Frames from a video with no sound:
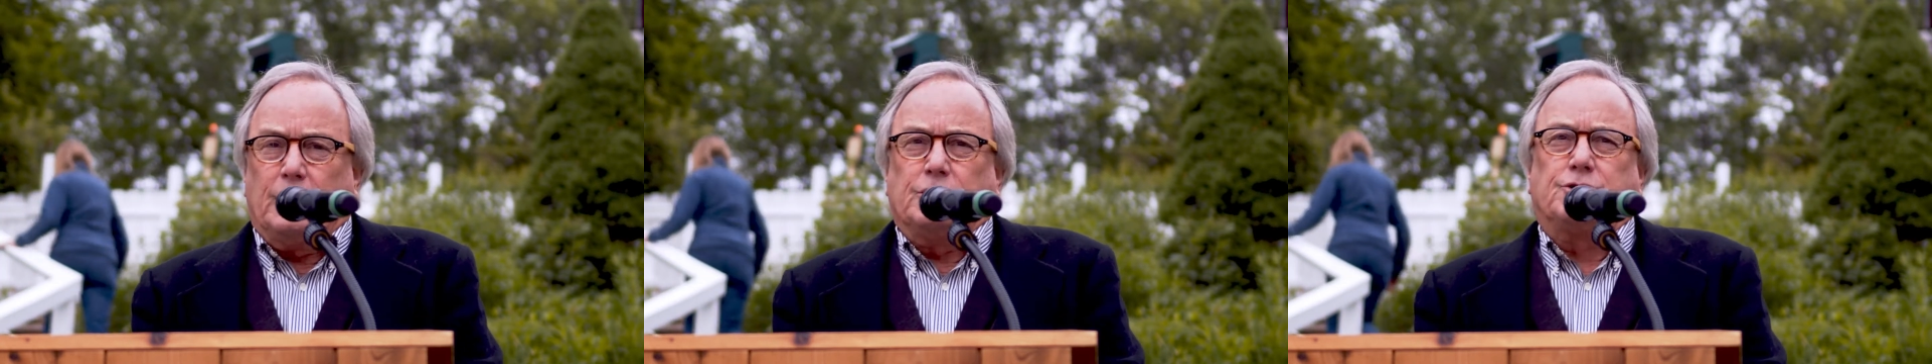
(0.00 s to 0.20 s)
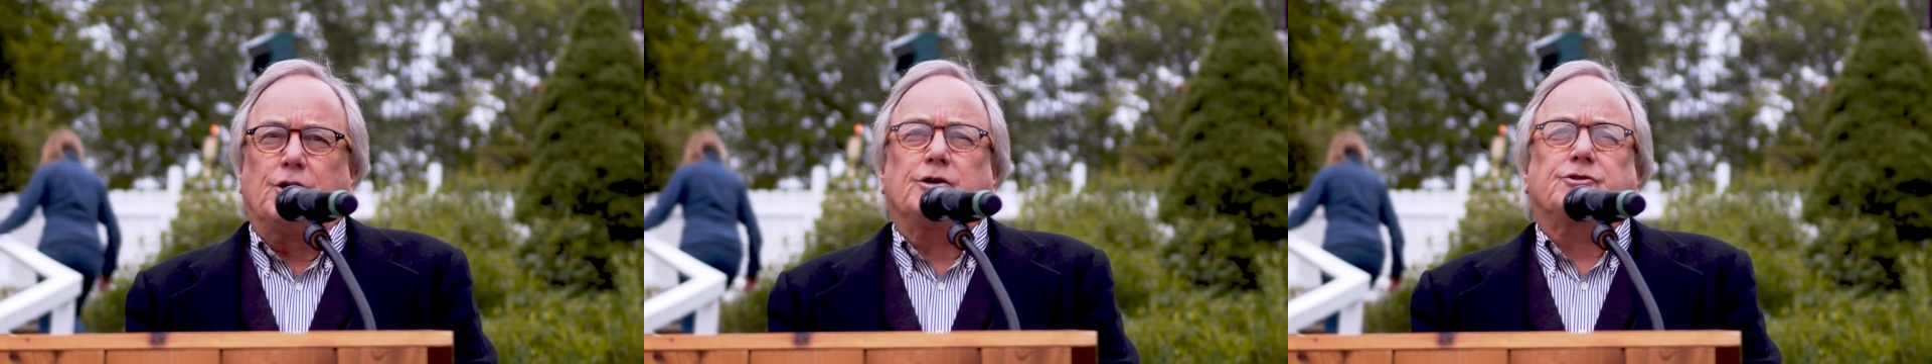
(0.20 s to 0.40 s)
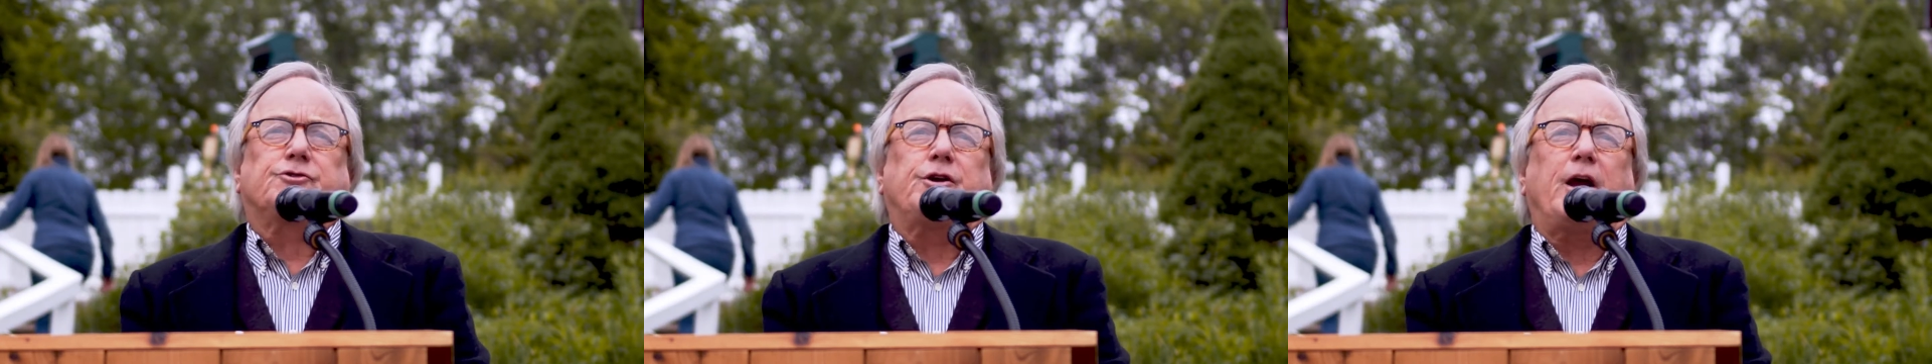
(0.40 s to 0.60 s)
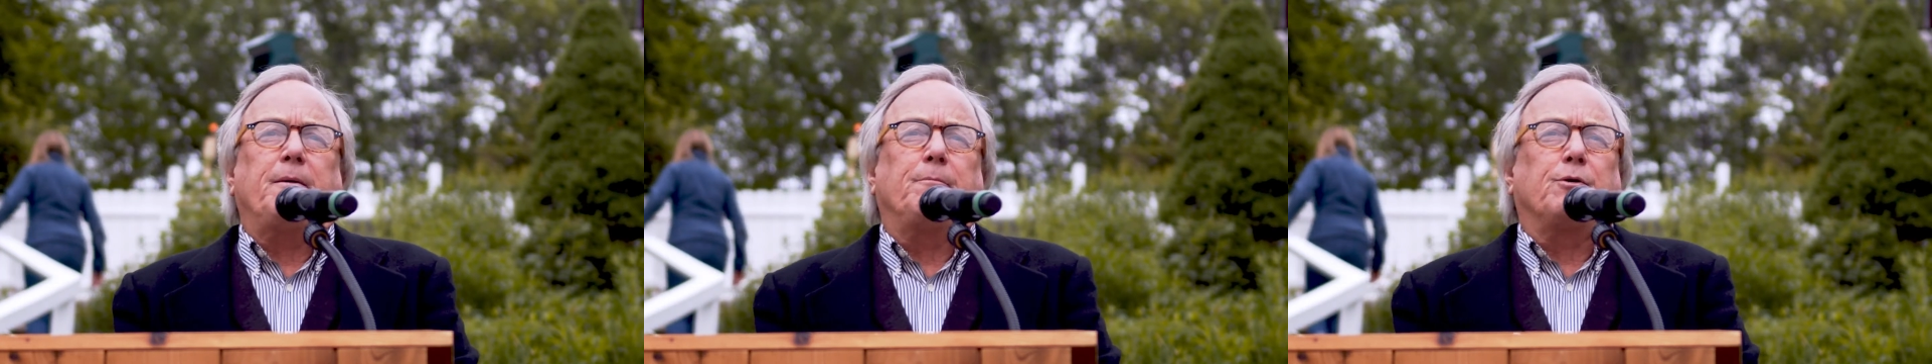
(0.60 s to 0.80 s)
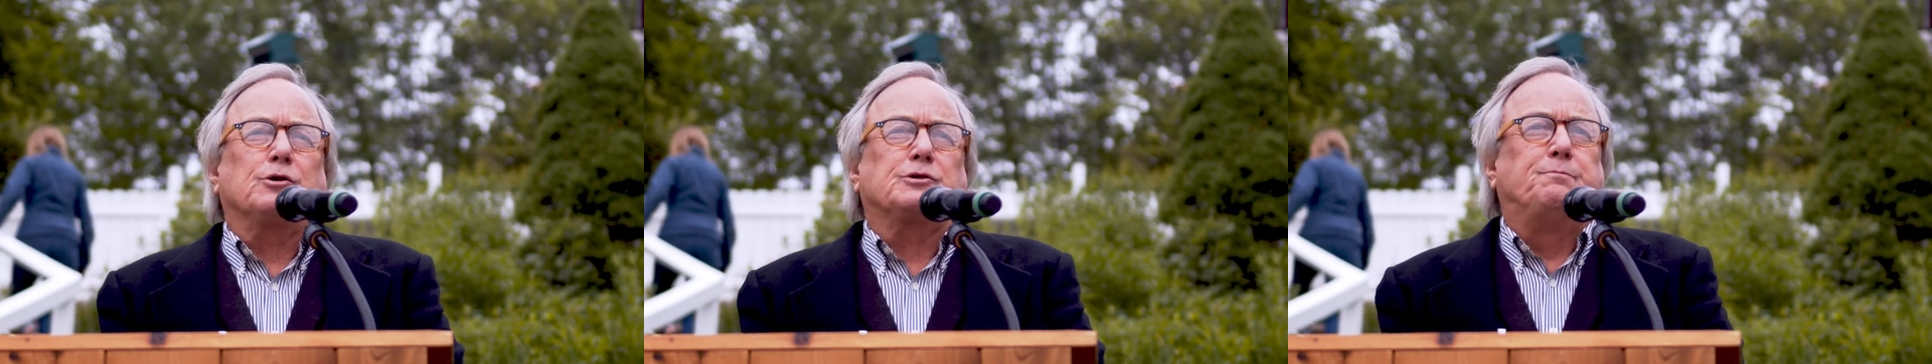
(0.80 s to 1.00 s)
Josh
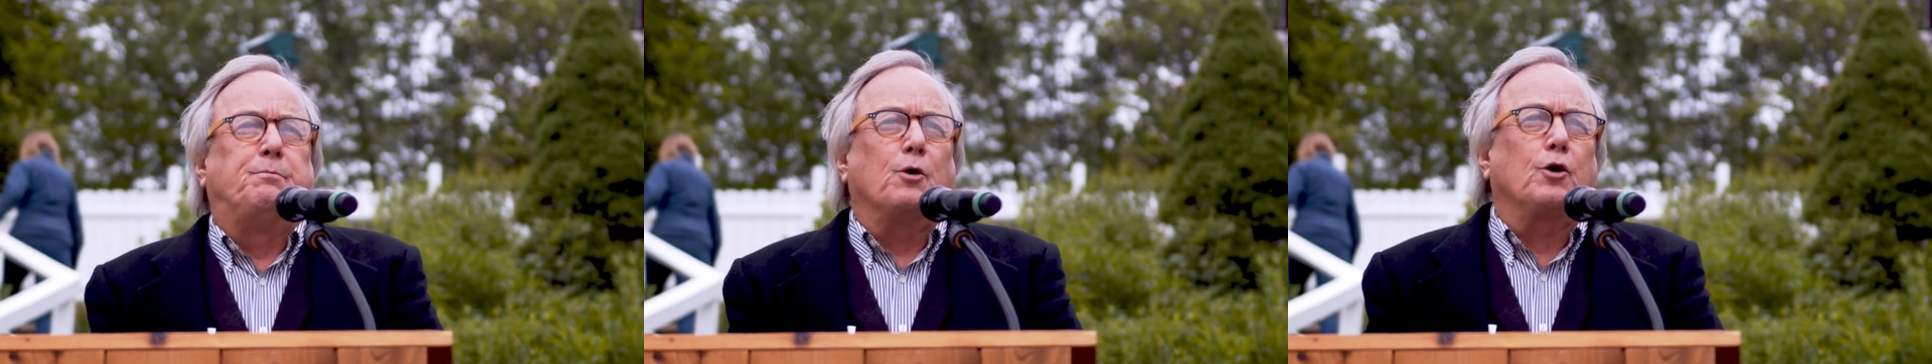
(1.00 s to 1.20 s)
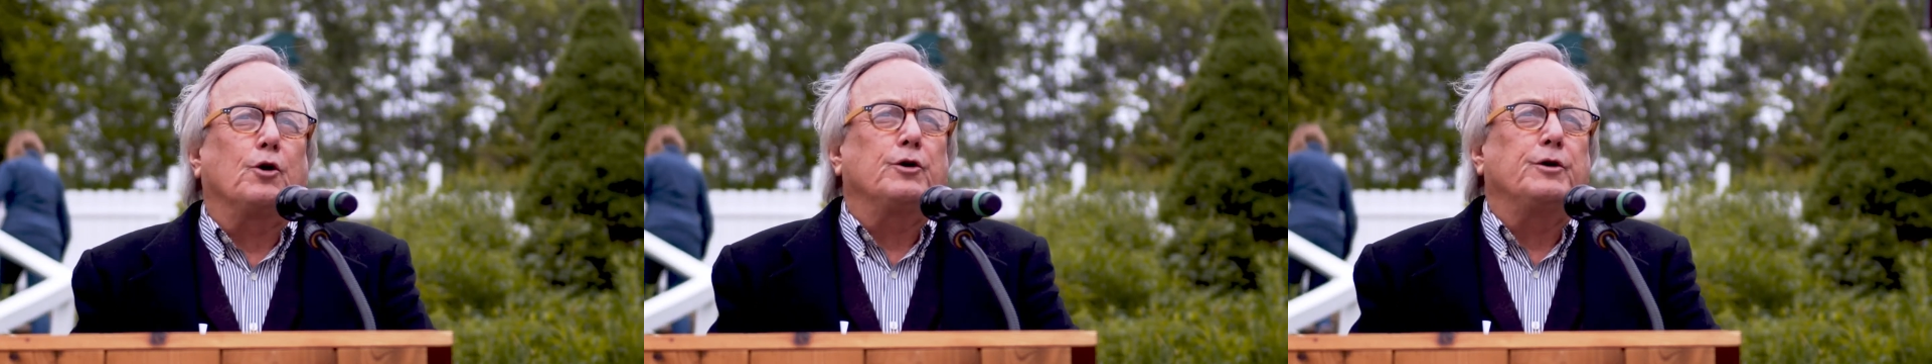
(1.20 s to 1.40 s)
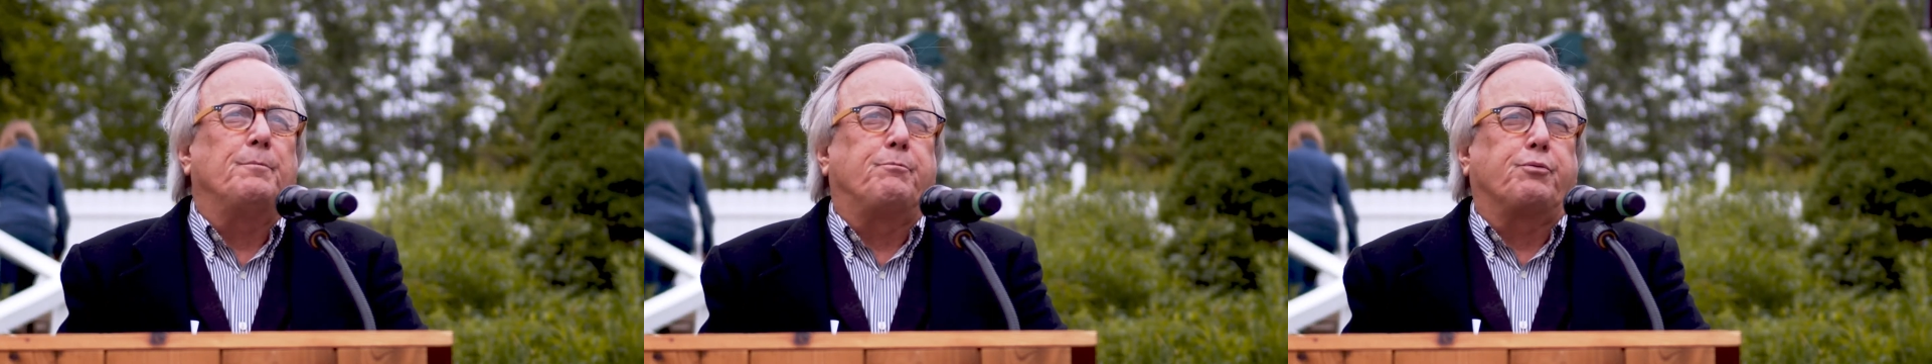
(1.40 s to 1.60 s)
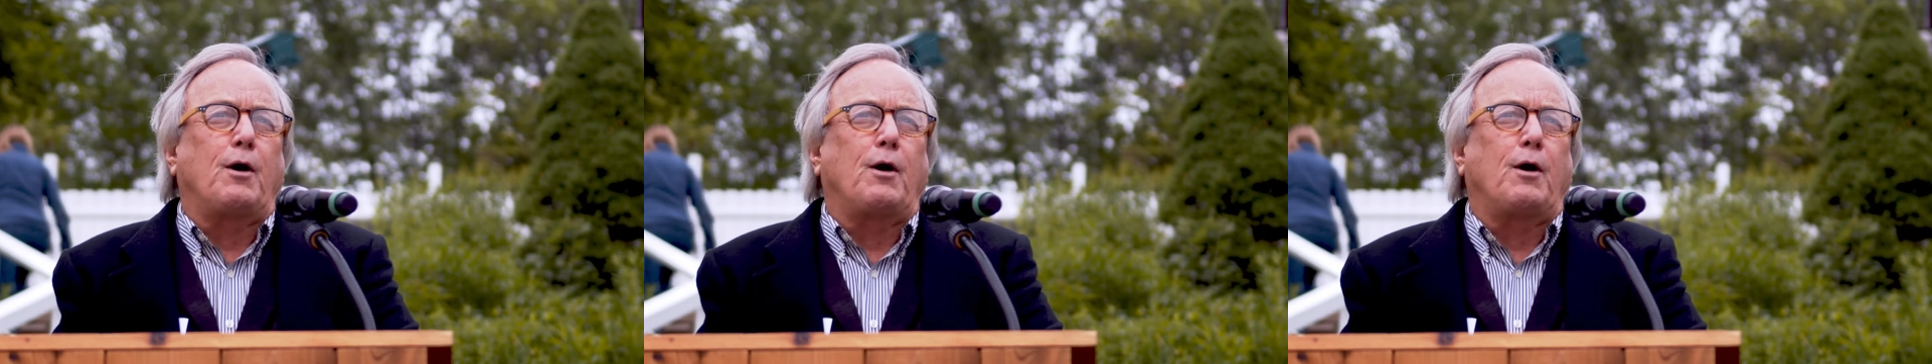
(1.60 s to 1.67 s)
Chambers burned